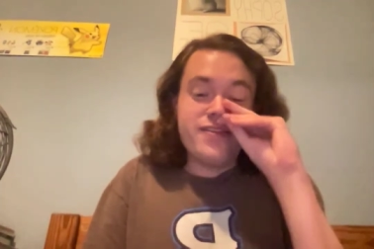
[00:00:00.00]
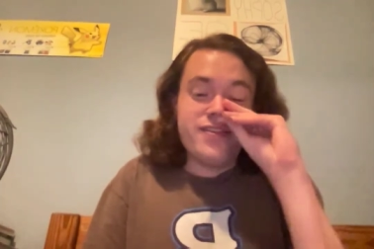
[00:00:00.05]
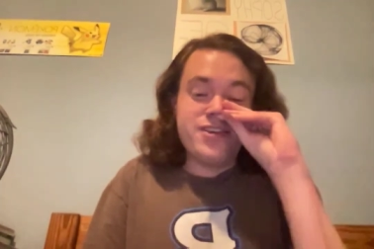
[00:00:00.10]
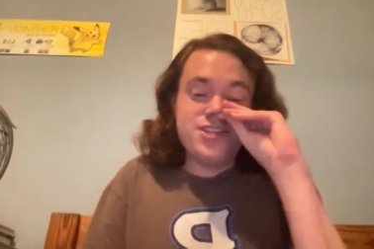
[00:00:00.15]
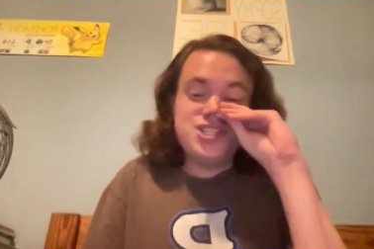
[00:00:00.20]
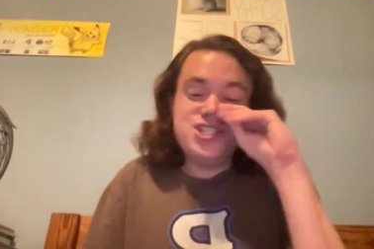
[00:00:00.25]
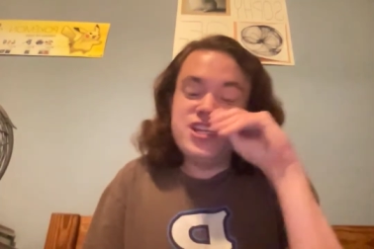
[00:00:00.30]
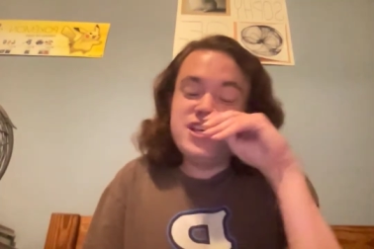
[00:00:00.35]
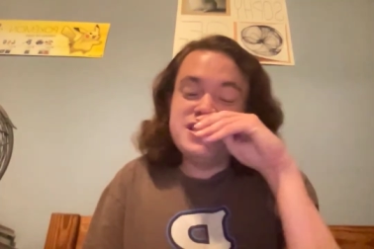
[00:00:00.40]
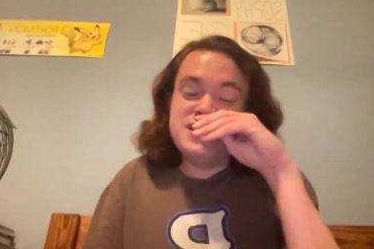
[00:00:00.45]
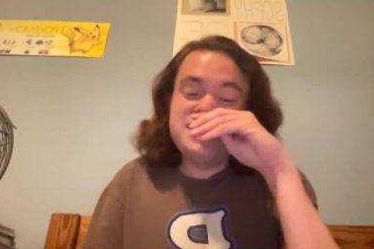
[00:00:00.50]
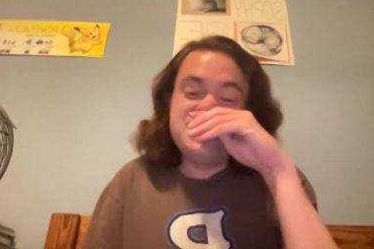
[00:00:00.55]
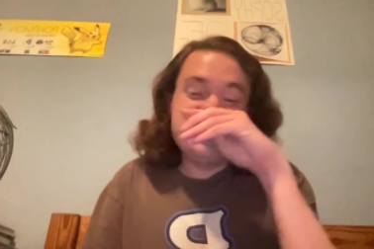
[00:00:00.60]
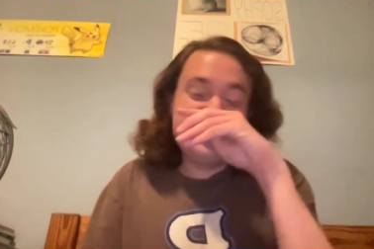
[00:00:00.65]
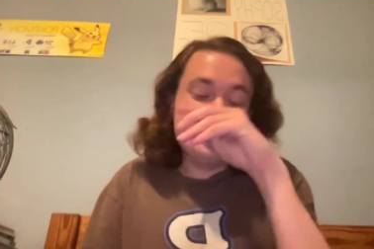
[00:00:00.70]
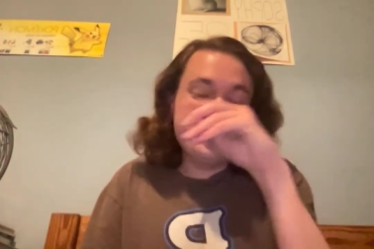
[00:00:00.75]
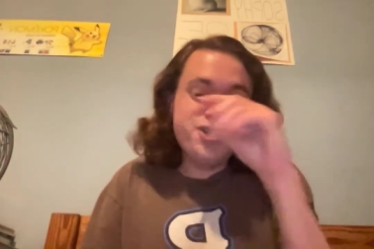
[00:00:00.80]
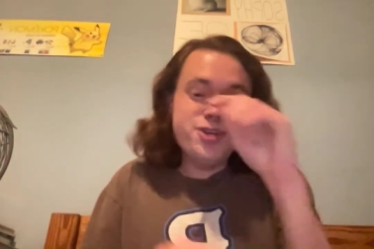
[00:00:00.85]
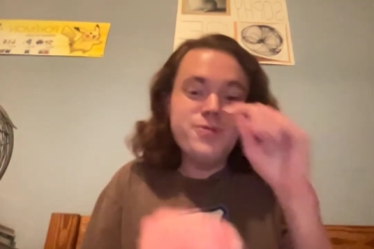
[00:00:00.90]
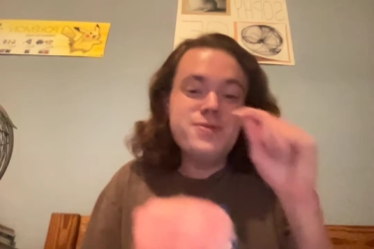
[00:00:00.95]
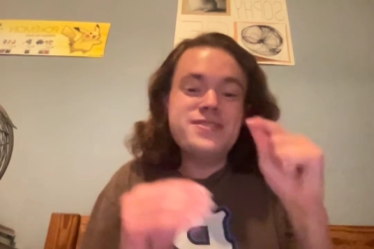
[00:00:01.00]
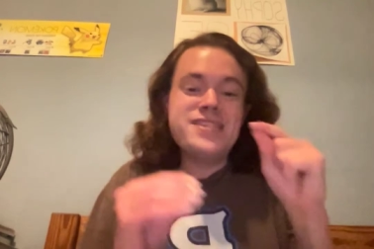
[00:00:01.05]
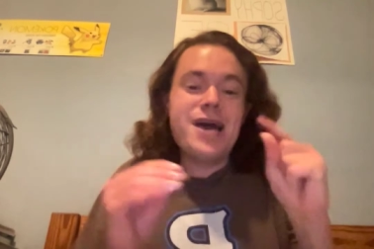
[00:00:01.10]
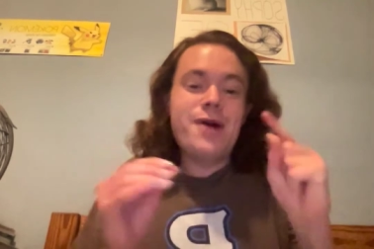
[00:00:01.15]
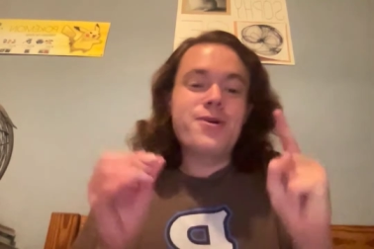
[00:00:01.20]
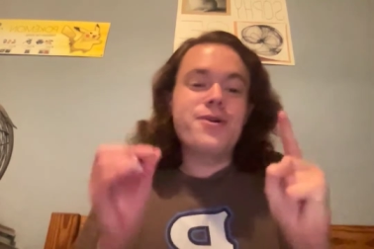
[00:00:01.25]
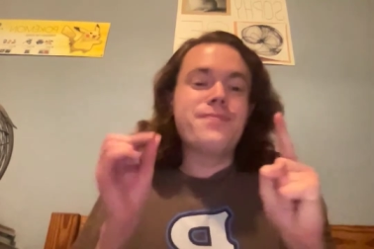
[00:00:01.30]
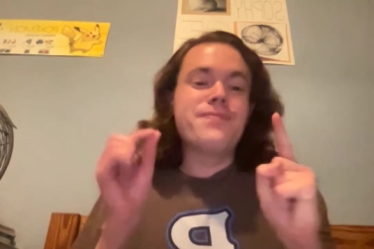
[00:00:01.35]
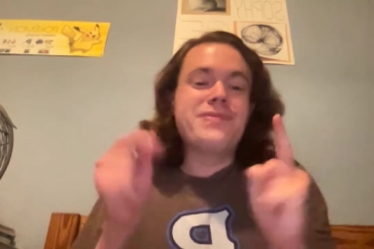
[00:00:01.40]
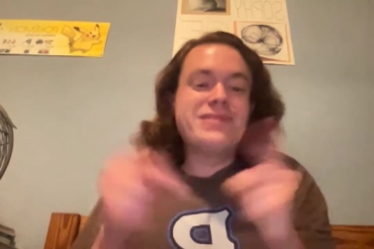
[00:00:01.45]
the shoe is
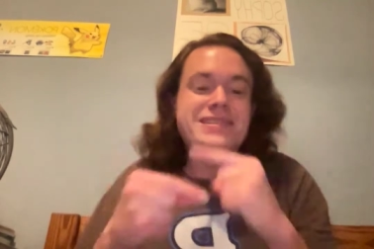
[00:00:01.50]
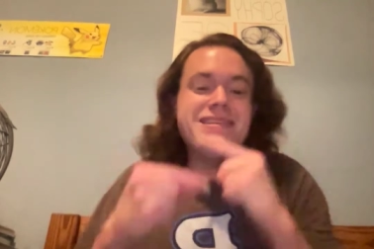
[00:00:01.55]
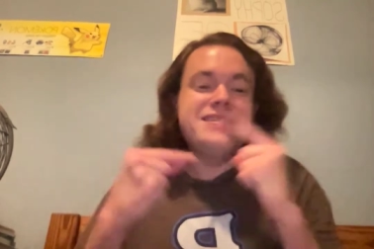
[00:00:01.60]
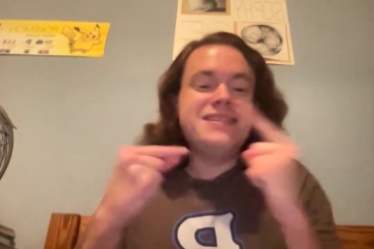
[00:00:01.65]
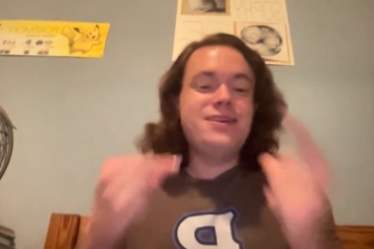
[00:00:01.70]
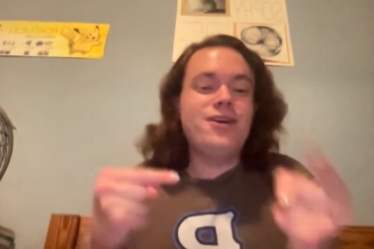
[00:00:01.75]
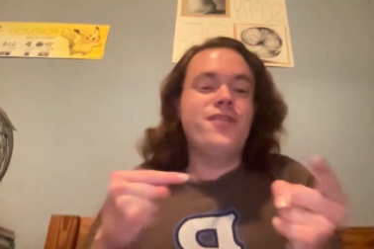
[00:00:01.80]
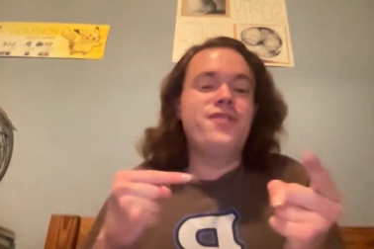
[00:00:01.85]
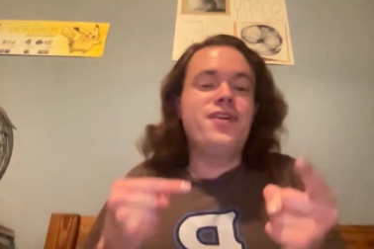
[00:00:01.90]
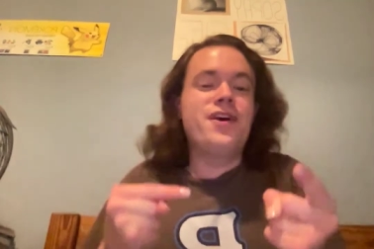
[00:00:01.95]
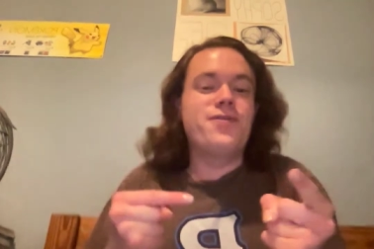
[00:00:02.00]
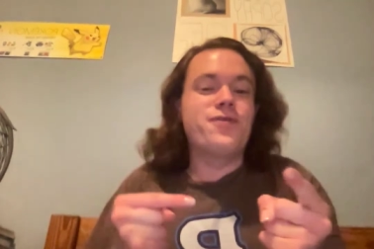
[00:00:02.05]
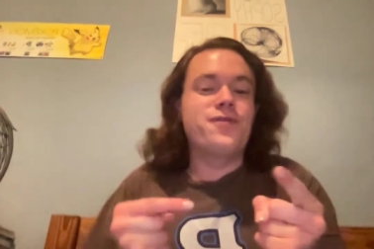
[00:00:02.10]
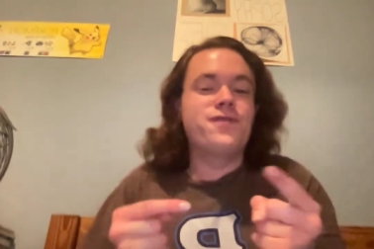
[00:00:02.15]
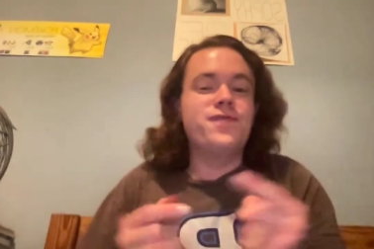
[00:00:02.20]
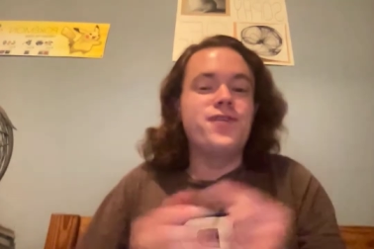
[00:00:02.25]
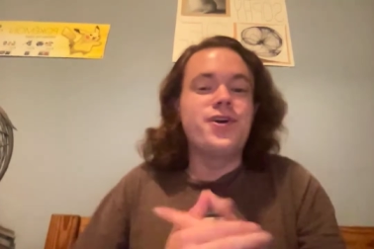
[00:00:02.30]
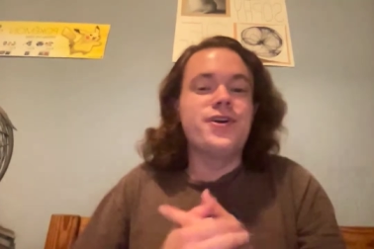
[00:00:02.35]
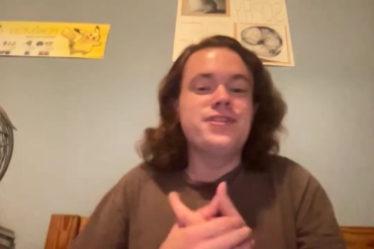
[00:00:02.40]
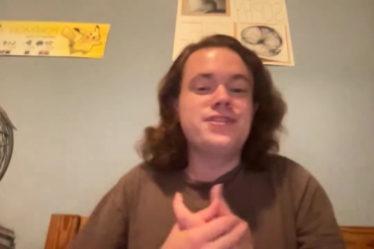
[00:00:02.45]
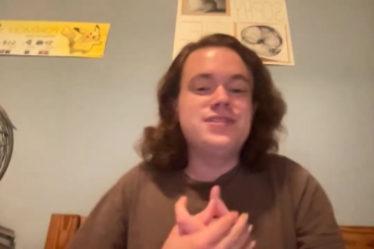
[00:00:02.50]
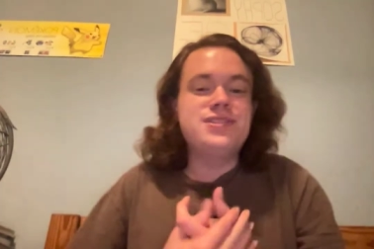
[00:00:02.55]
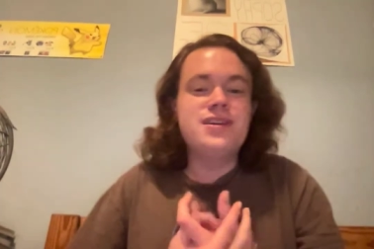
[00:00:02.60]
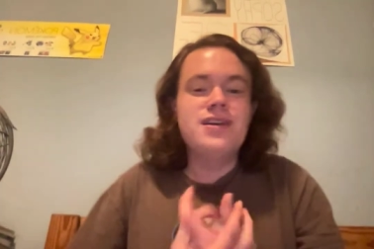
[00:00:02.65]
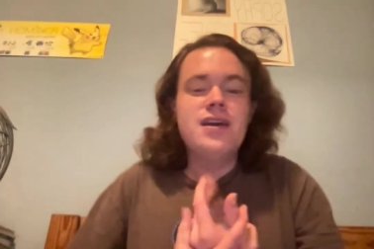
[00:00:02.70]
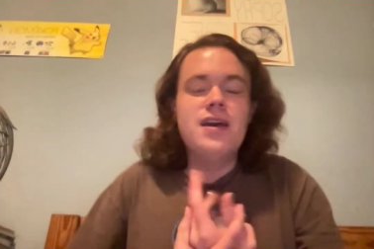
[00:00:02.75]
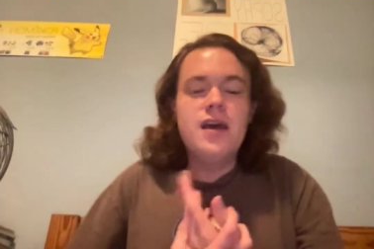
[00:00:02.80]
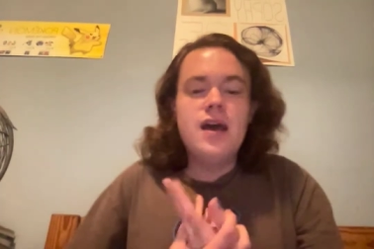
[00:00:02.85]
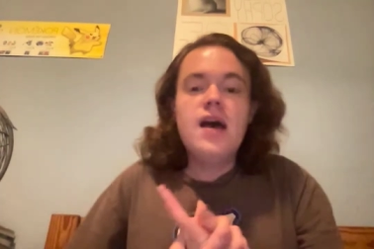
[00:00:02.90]
now completely on the other foot.